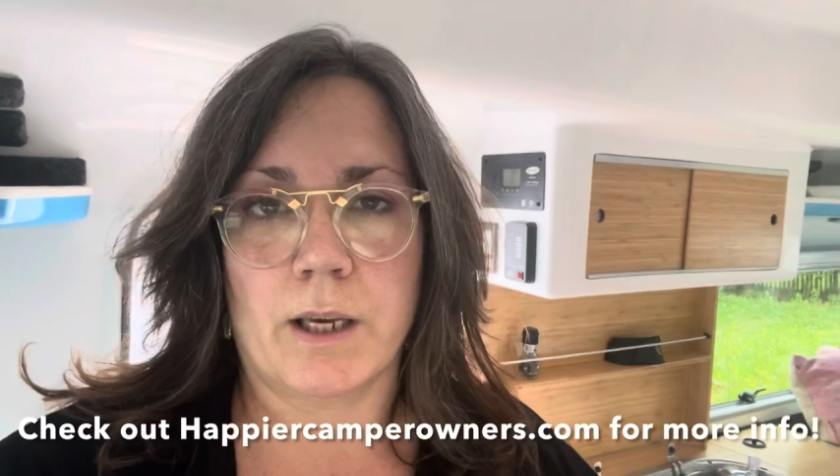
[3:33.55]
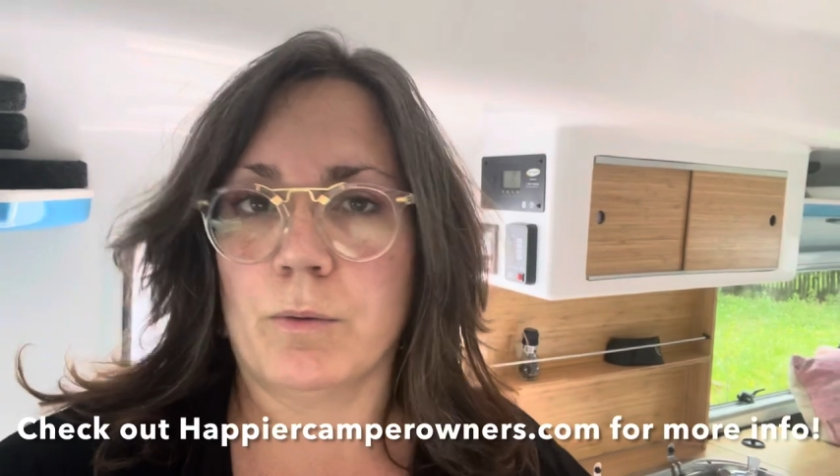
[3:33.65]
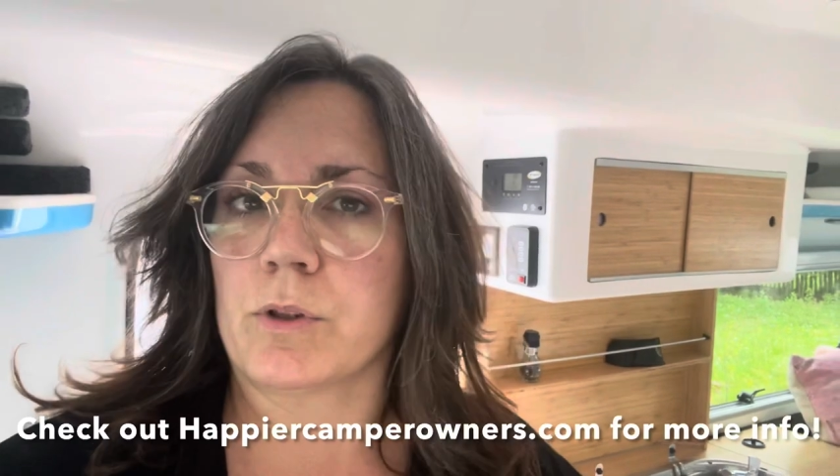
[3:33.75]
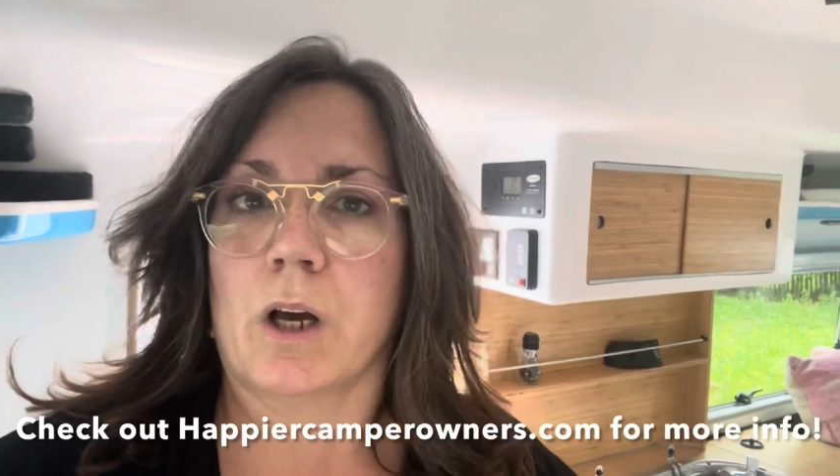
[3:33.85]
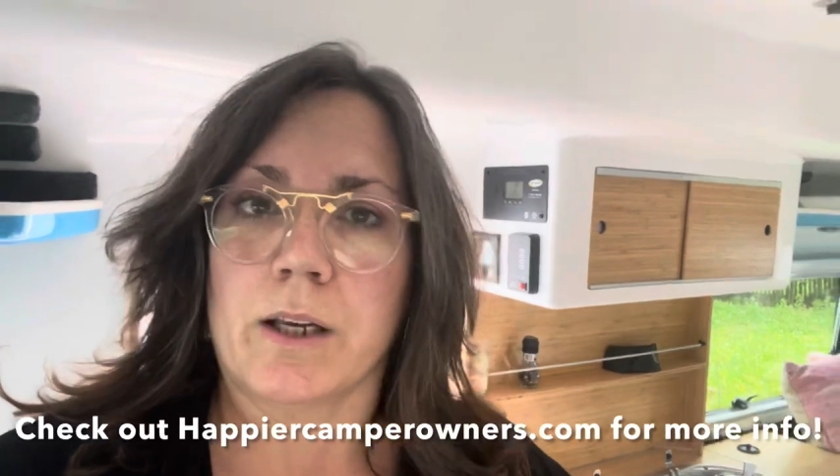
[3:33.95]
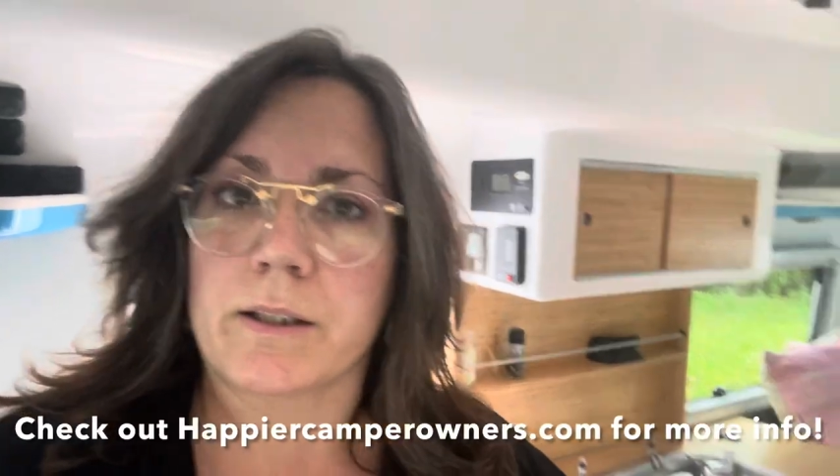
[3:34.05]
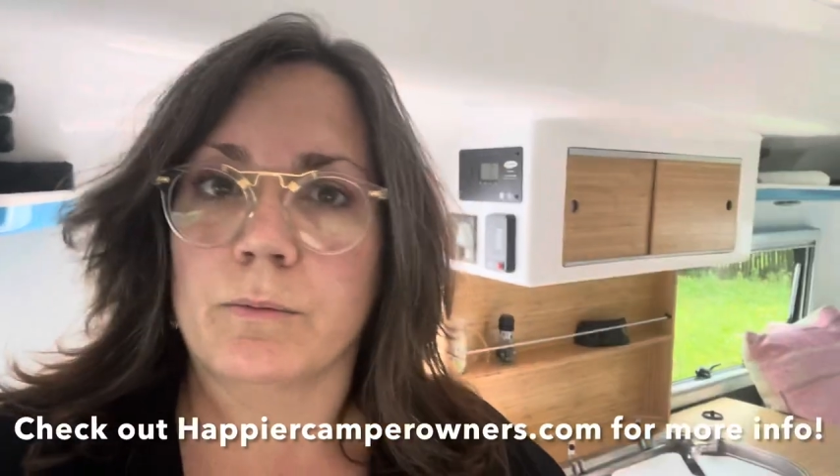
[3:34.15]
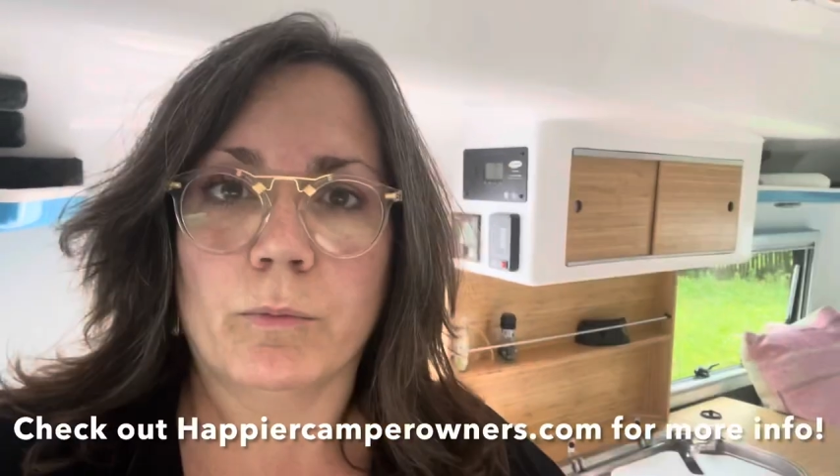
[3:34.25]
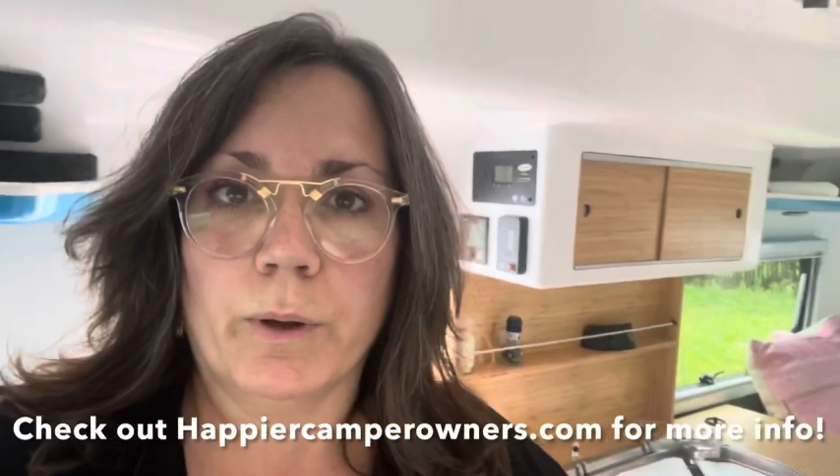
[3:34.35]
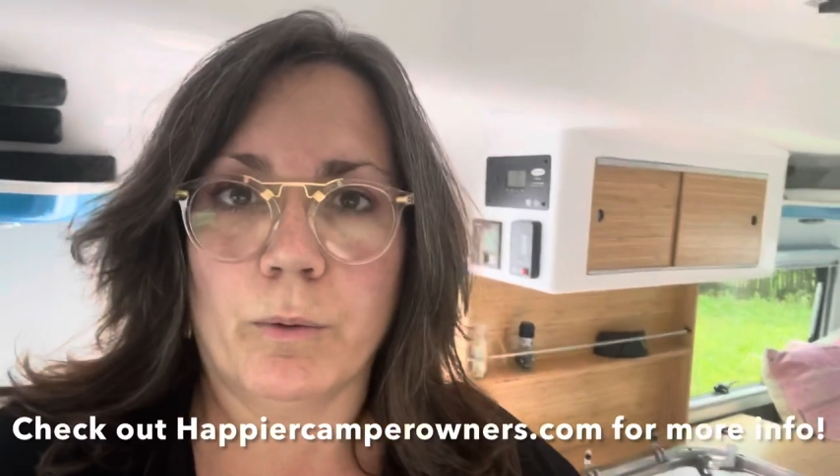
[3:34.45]
It was
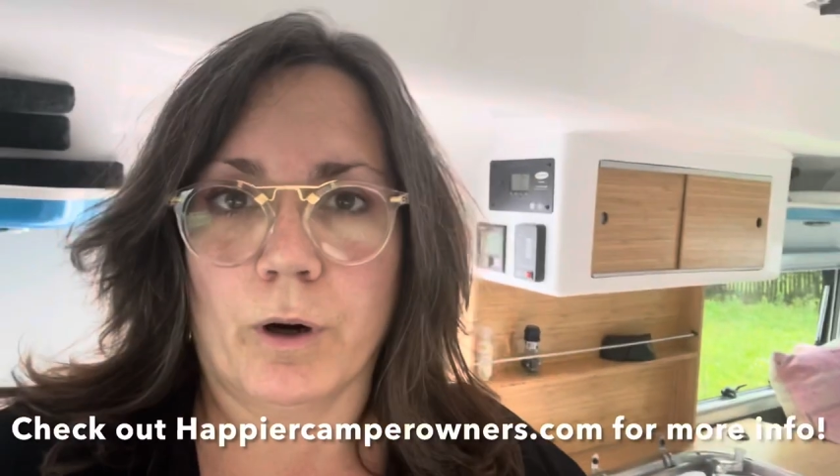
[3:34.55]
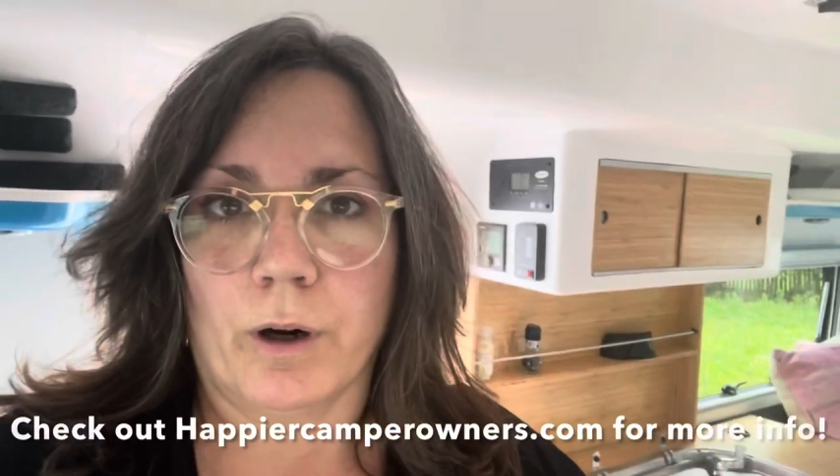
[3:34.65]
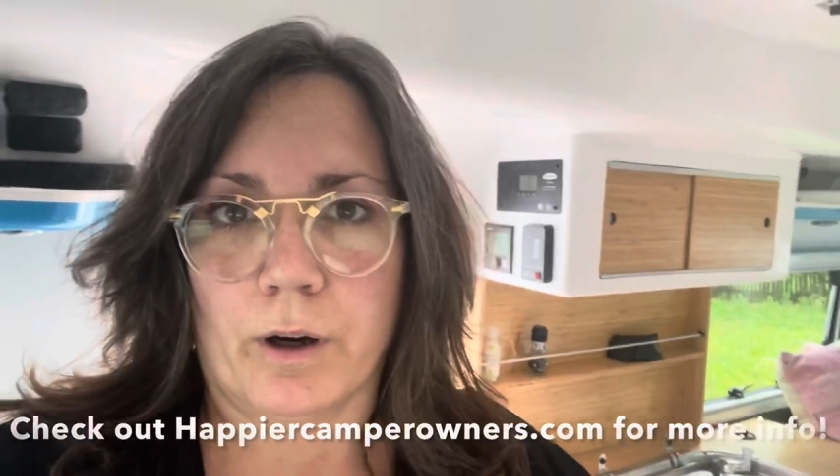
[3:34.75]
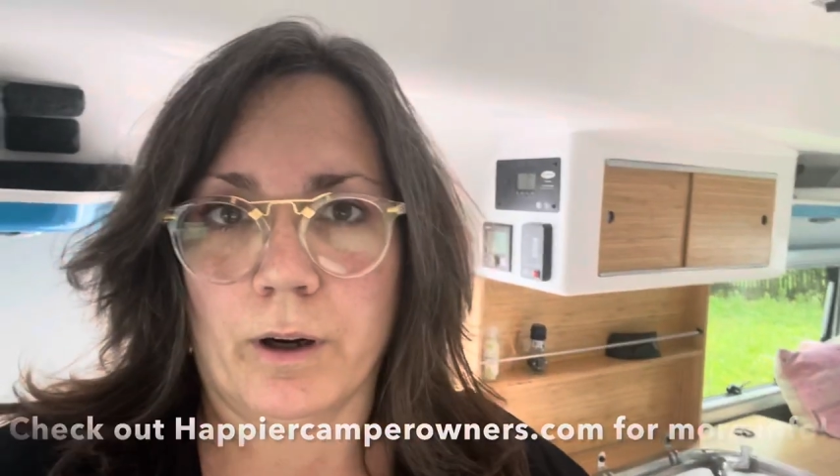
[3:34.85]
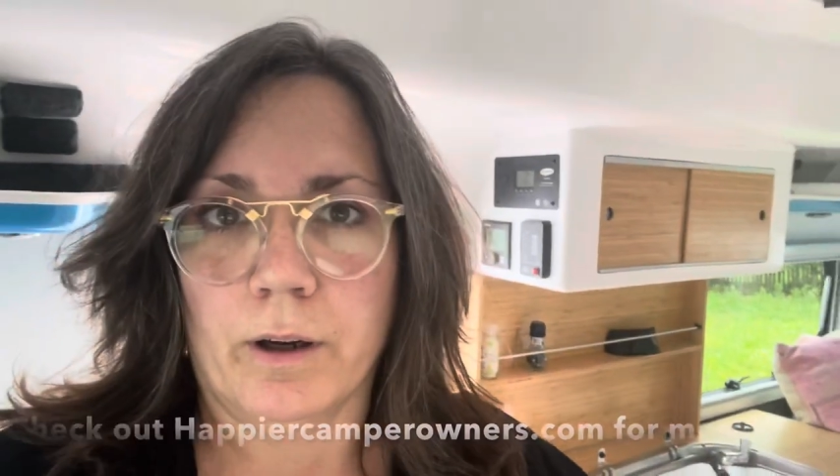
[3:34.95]
awesome. We were